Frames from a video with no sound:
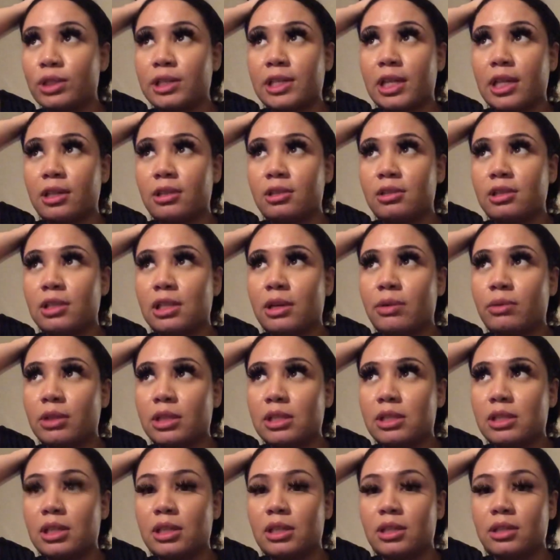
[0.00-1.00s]
Is that what
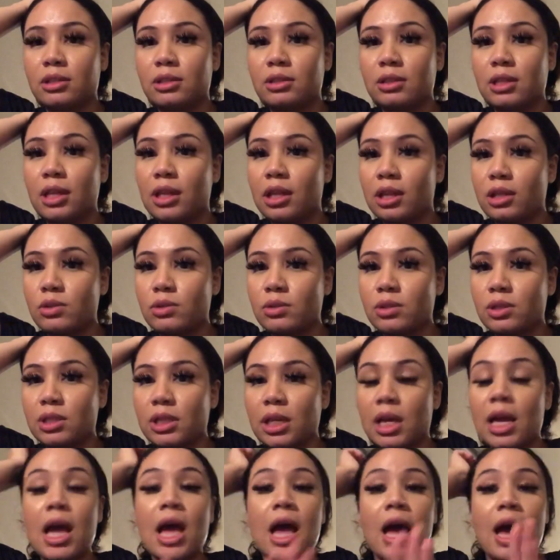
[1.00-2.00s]
they say? I think that's what they
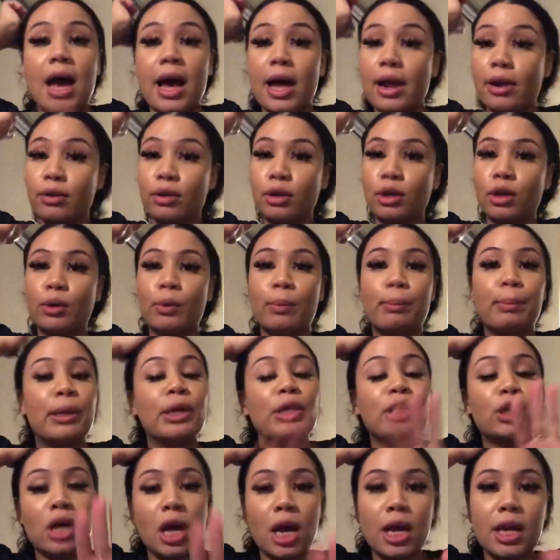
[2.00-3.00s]
say. I don't know,
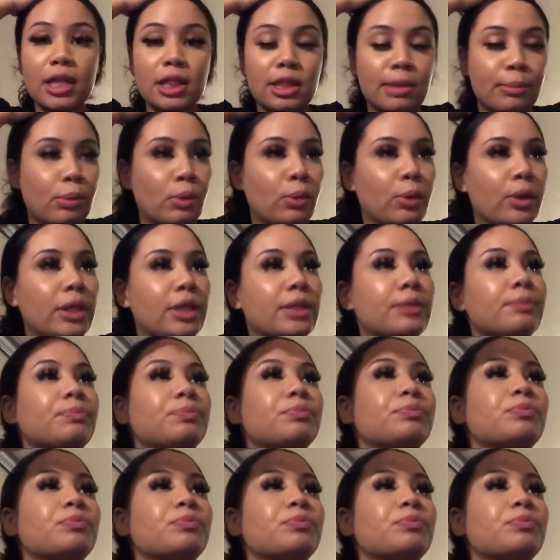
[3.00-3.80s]
but y'all get the point.